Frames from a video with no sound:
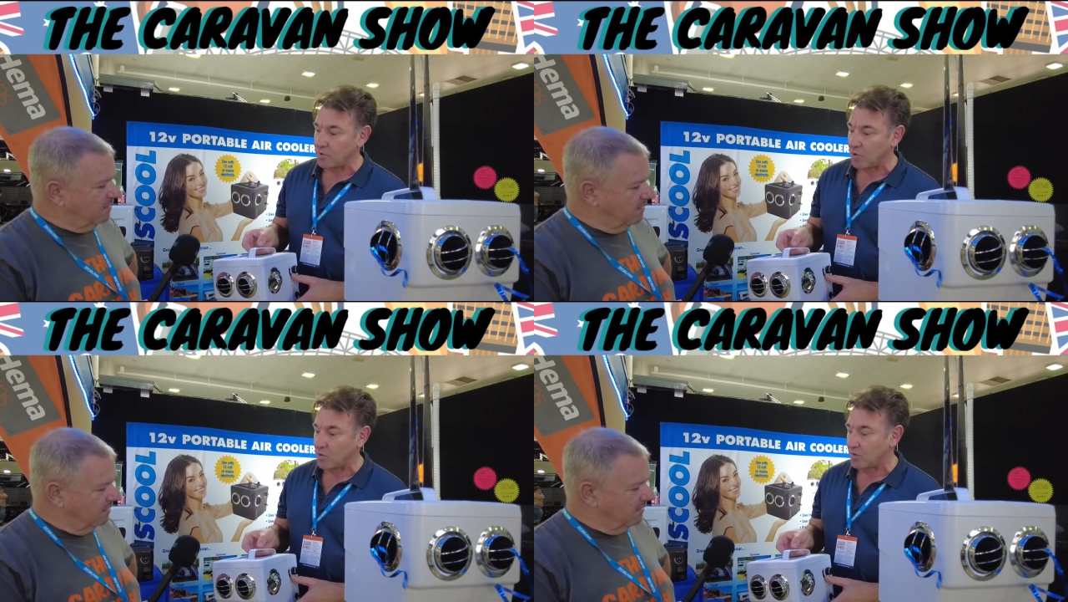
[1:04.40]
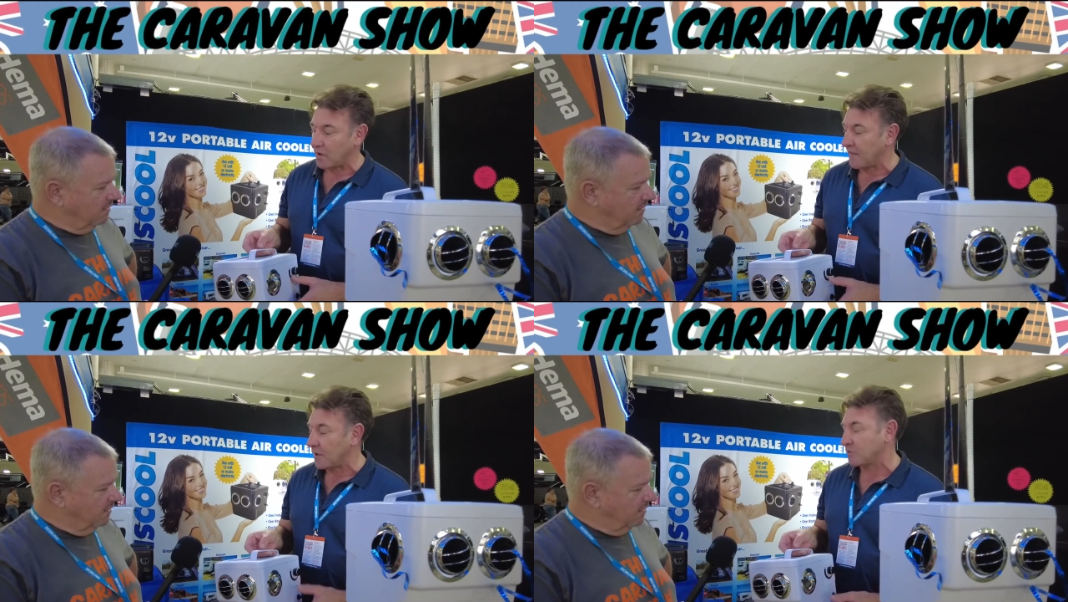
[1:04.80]
Speaker 1: at all. And
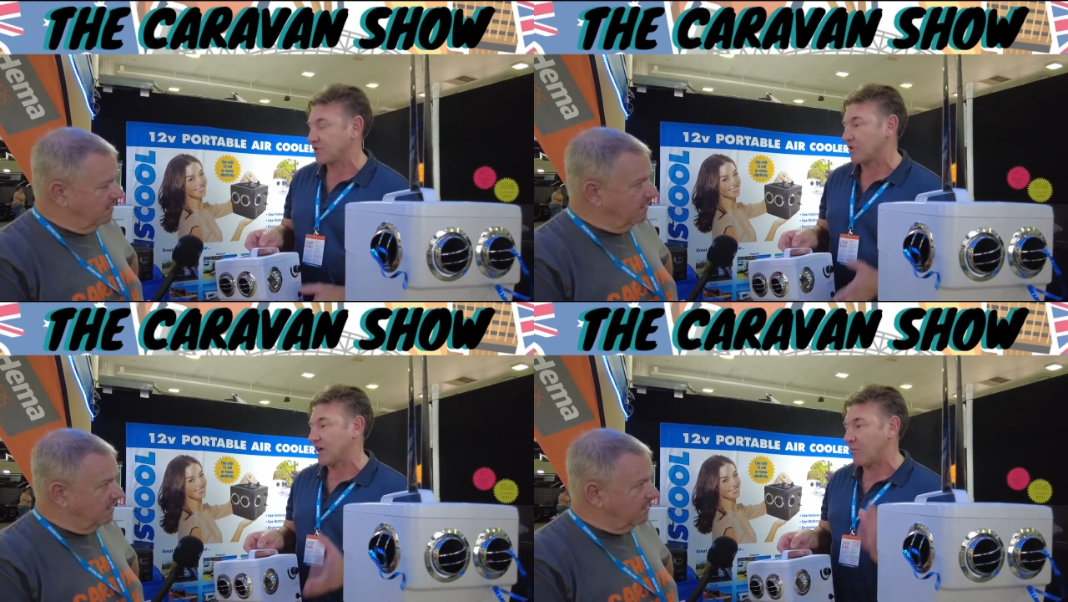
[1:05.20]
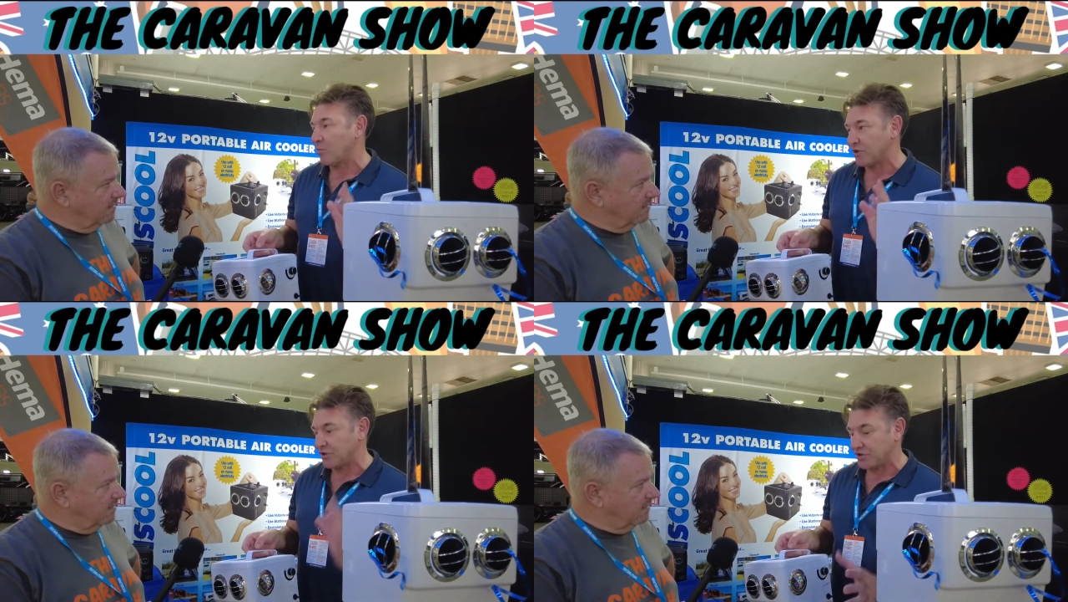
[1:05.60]
they also come with
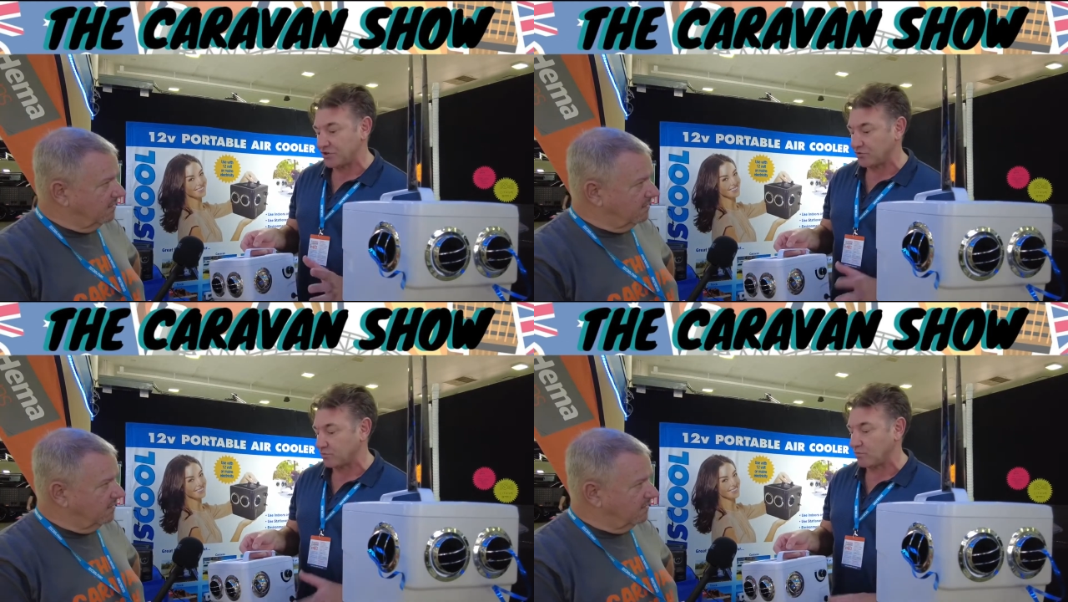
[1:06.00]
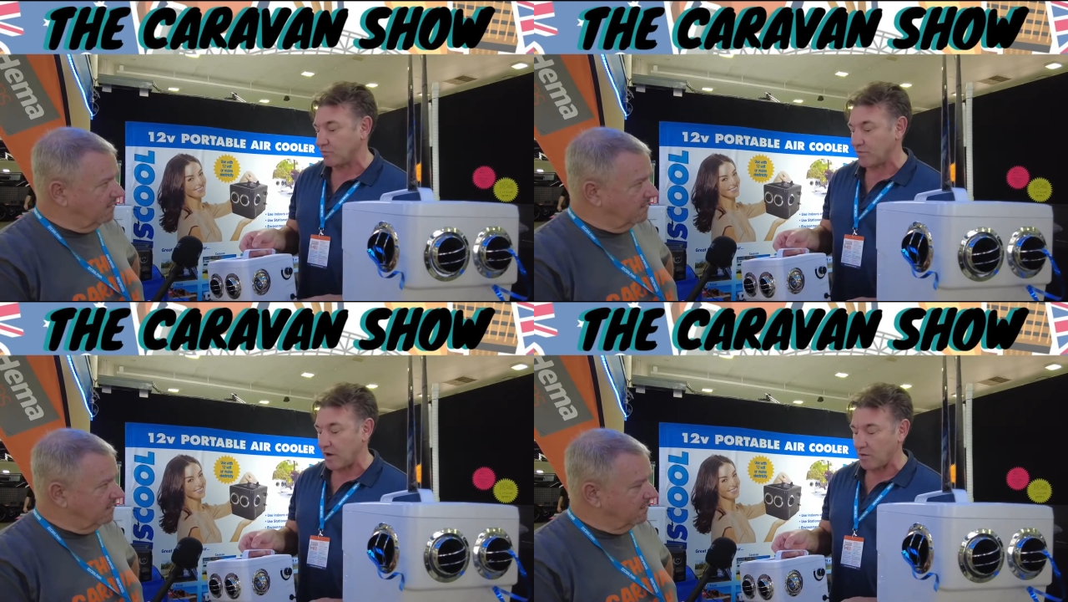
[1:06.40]
an additional
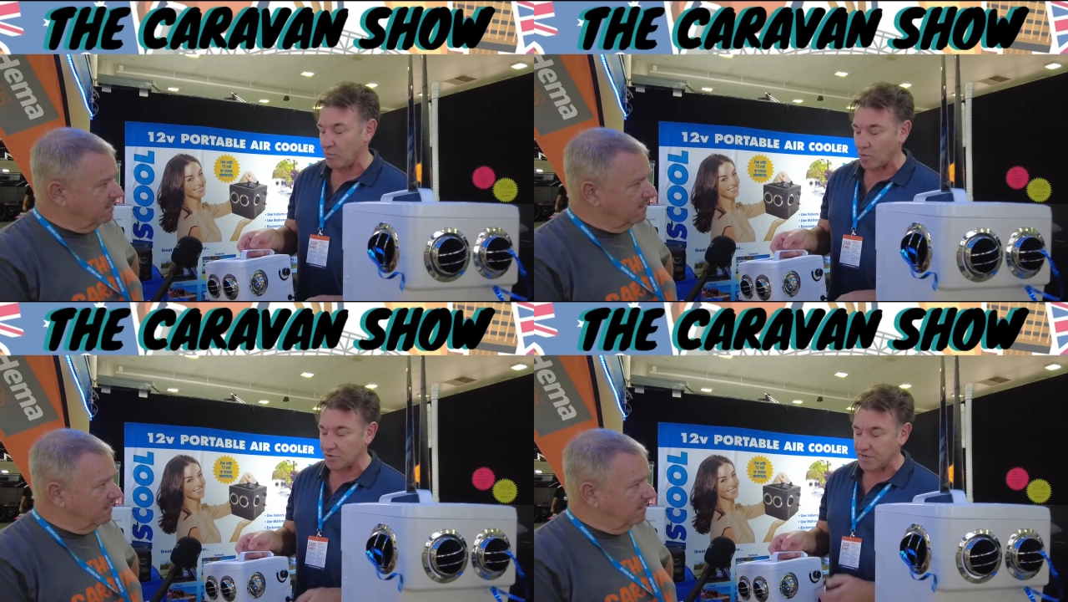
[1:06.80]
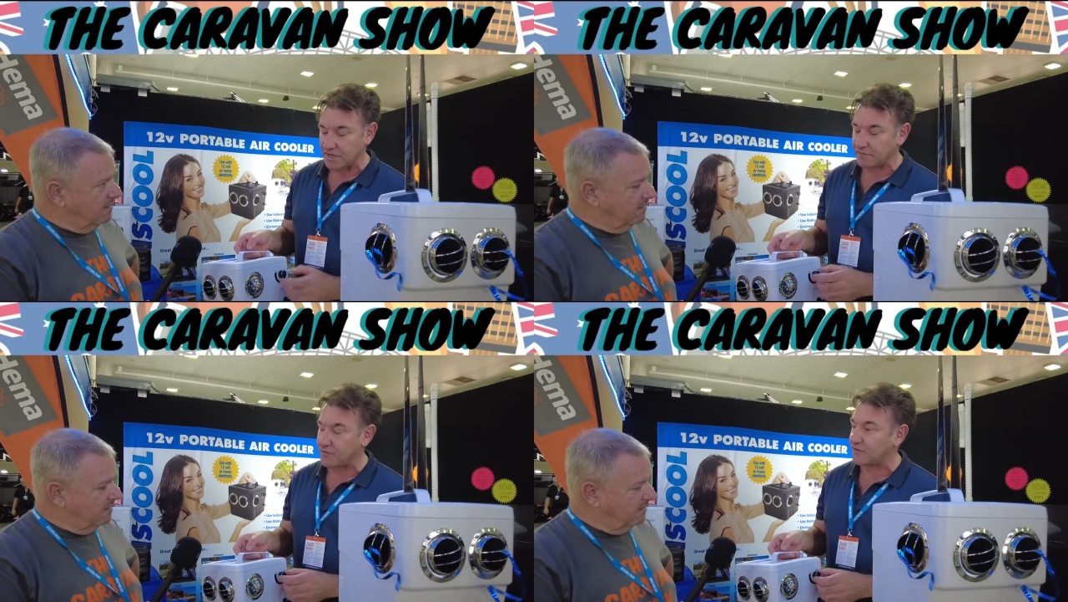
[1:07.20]
uh, water tank,
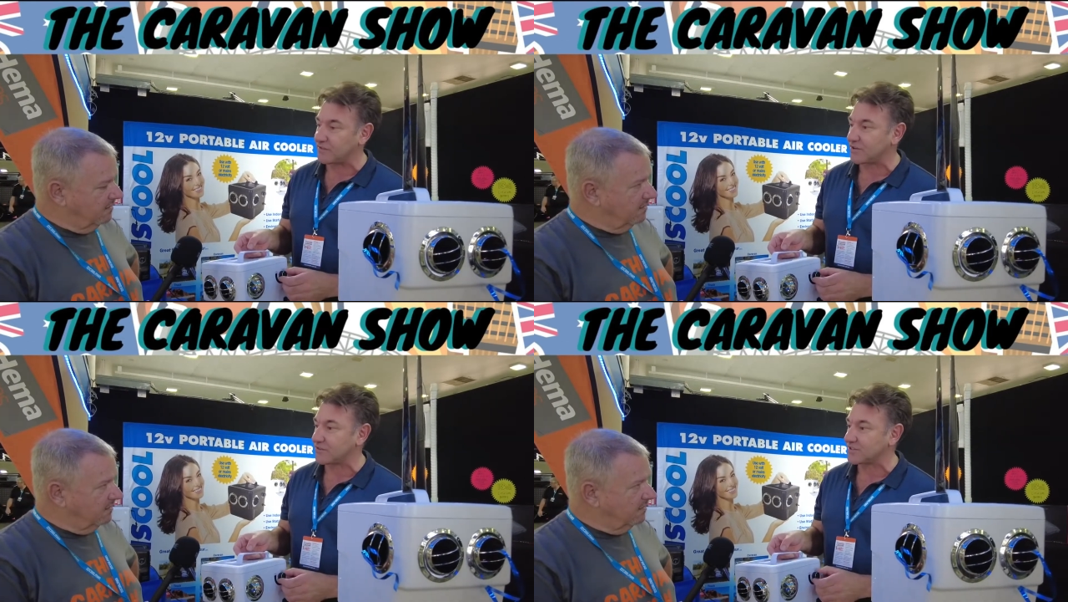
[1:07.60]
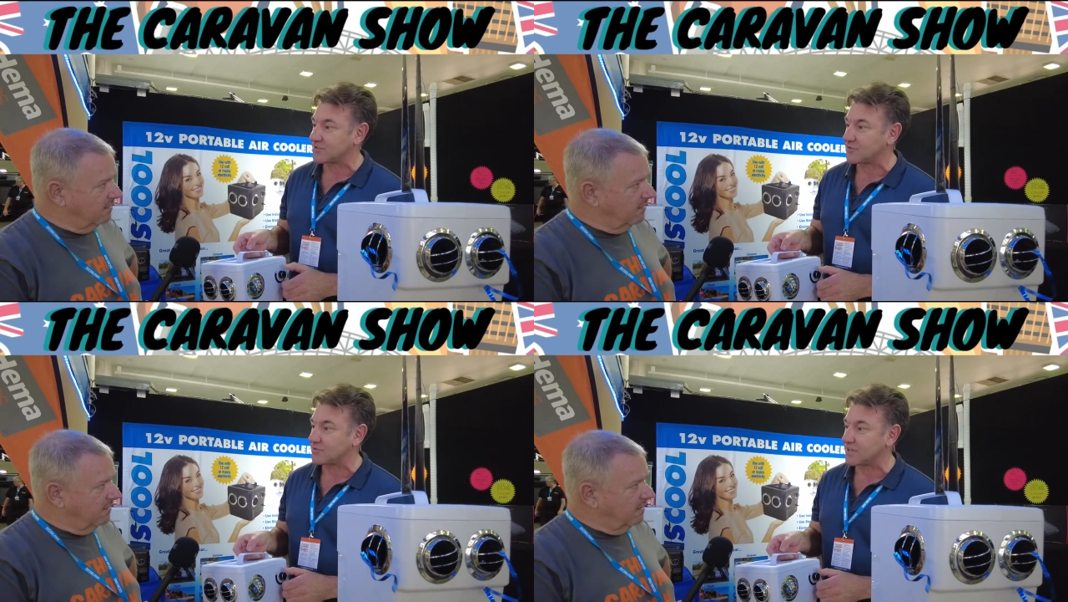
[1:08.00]
a five litre
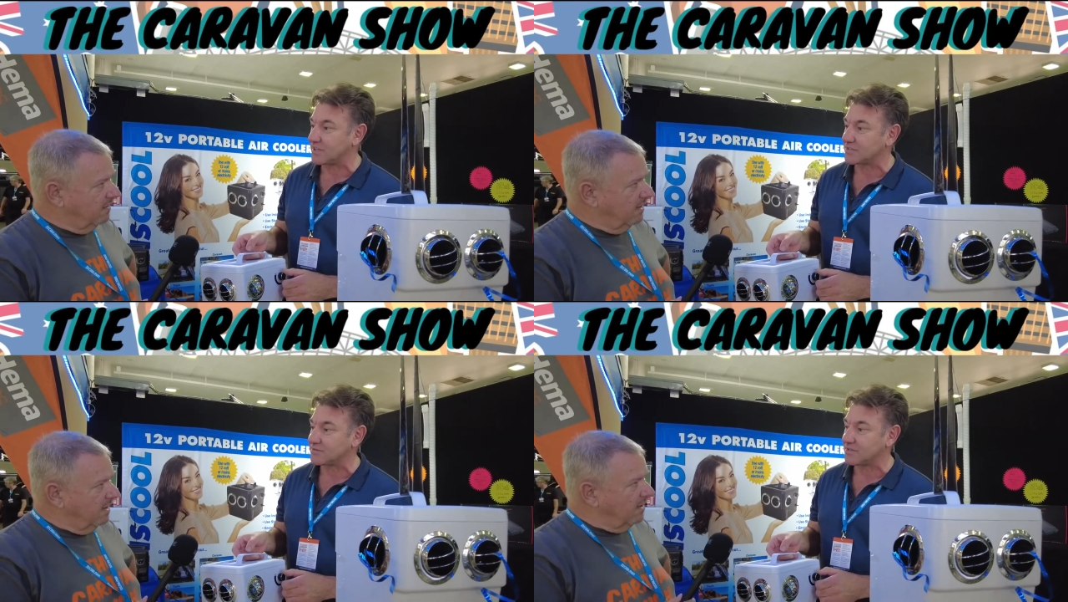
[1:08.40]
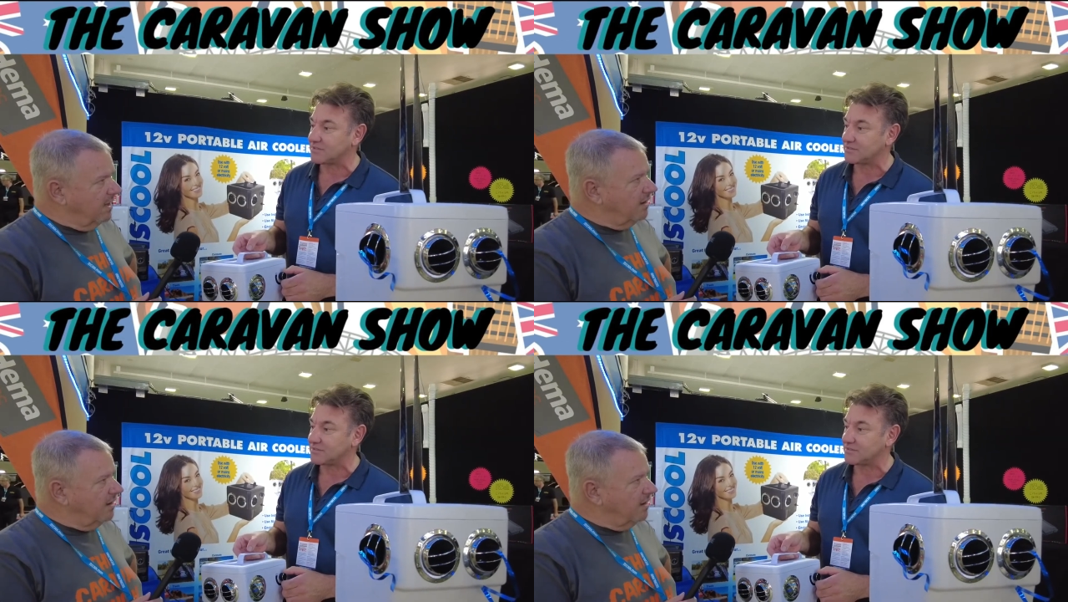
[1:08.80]
external tank as well. Yeah,